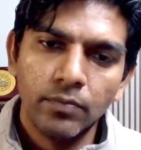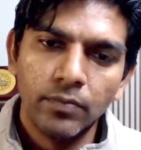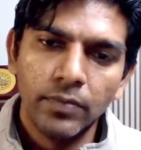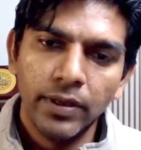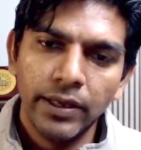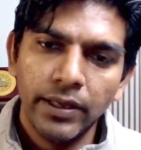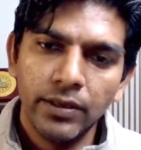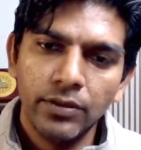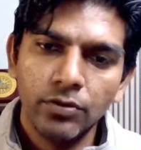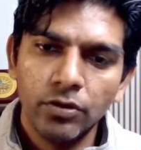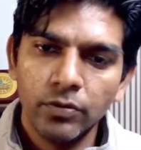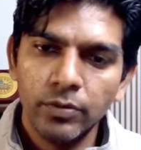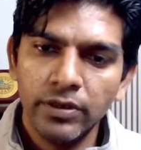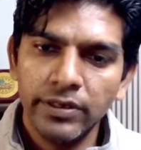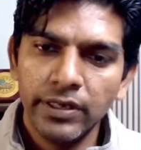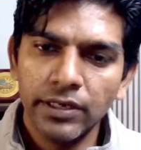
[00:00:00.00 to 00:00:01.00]
and
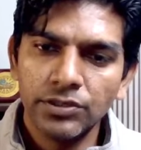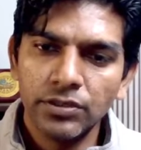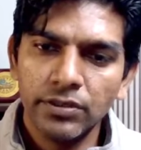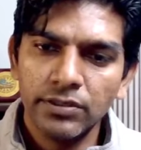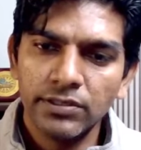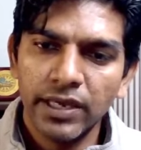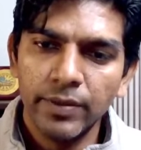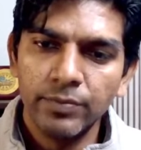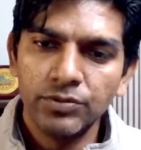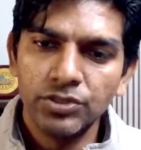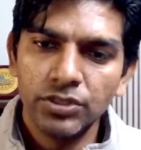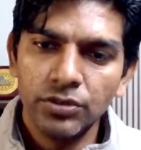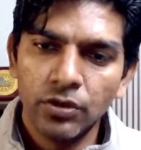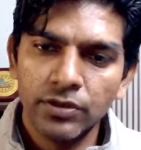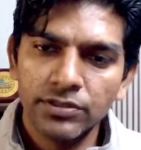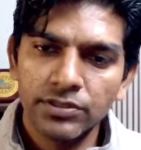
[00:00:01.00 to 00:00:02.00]
normal reaction is mg
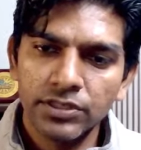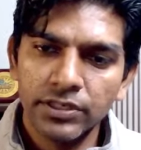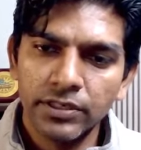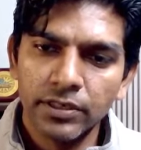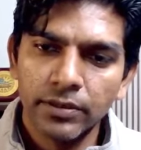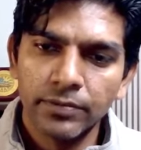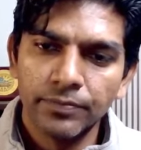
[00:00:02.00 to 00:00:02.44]
cos theta.